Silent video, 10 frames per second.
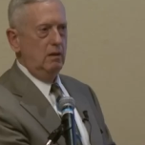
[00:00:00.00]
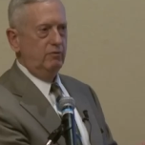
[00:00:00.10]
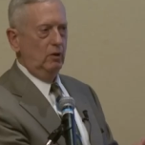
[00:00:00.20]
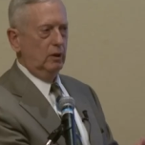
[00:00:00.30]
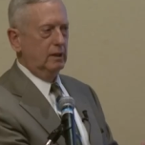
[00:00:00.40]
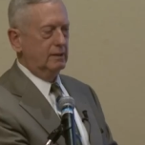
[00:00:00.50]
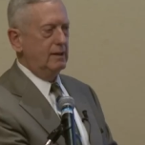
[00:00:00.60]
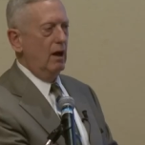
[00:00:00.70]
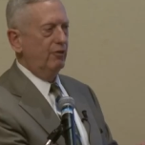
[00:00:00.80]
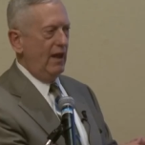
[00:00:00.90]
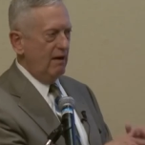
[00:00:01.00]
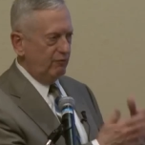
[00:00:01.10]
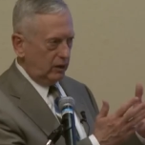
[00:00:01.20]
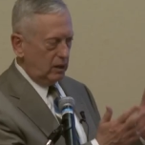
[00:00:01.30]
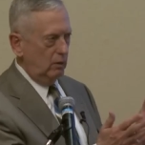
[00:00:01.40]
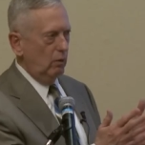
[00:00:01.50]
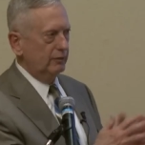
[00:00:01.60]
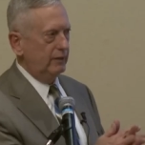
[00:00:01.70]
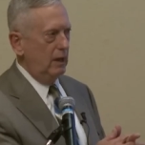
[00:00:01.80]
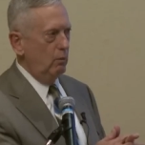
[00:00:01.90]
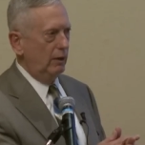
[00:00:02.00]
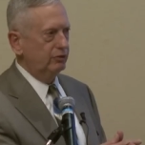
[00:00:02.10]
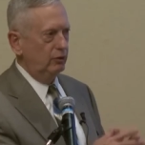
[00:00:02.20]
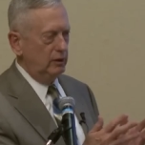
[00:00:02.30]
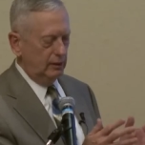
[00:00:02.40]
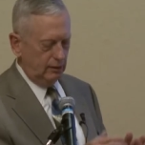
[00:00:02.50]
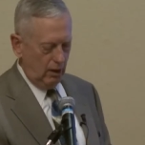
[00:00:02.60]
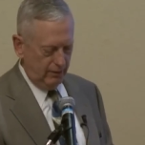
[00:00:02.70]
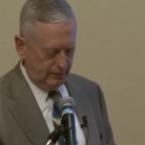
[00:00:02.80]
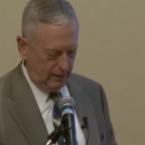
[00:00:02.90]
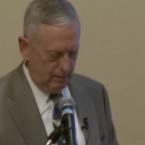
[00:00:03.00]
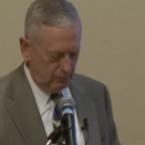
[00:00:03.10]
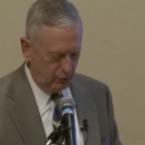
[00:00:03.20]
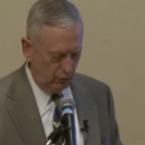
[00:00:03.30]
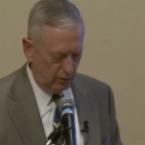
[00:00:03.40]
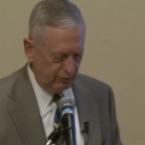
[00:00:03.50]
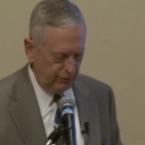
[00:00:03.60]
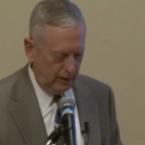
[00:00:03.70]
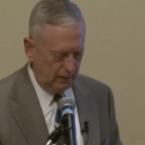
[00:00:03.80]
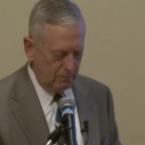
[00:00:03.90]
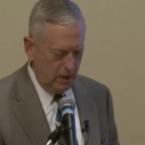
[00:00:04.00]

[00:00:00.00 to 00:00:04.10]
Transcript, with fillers: If you look at South Africa and what they went through, you saw the same sort of thing.